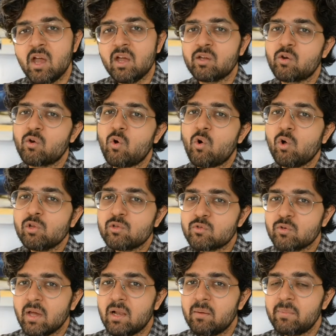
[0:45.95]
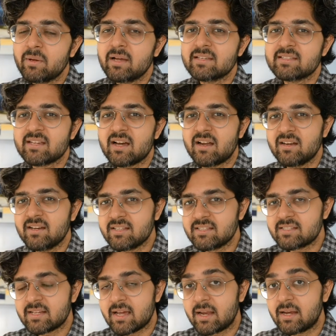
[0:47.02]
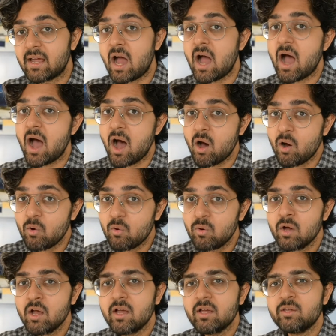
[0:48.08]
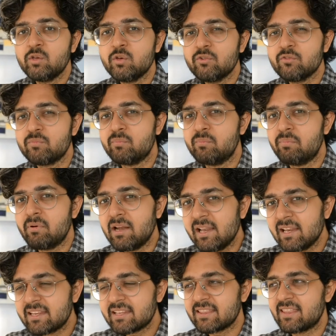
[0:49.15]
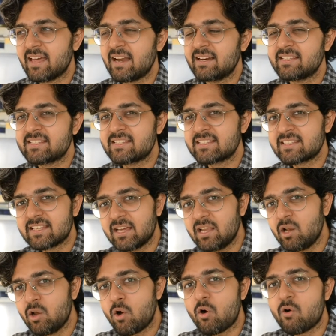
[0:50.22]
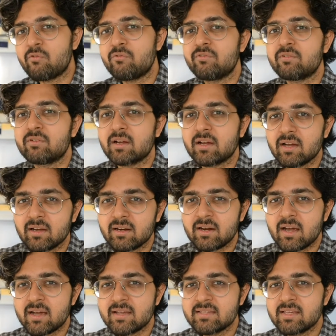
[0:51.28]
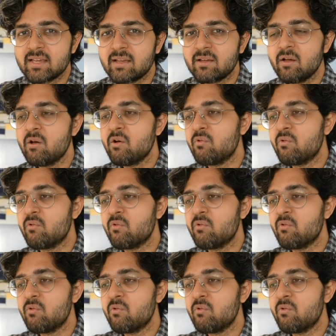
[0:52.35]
You're also helping us understand how you have built that skill of recognizing